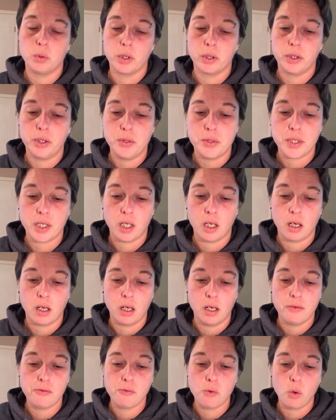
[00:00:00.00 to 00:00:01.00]
we're using
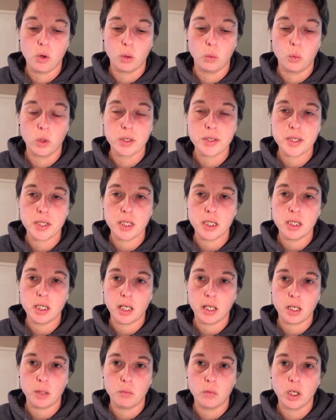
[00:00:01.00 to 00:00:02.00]
a 4 worsted,
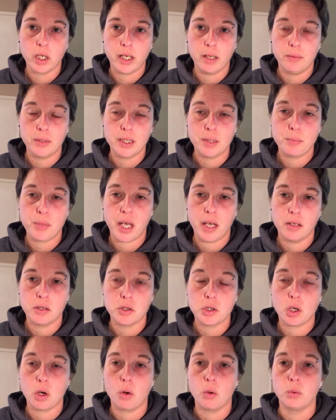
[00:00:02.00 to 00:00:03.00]
and I'm working with the
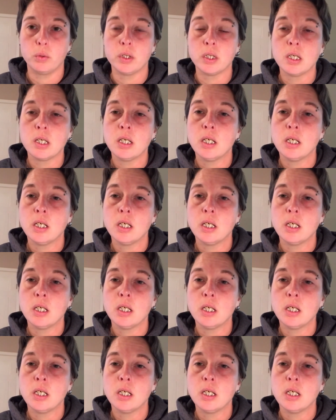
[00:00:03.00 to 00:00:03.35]
Pantone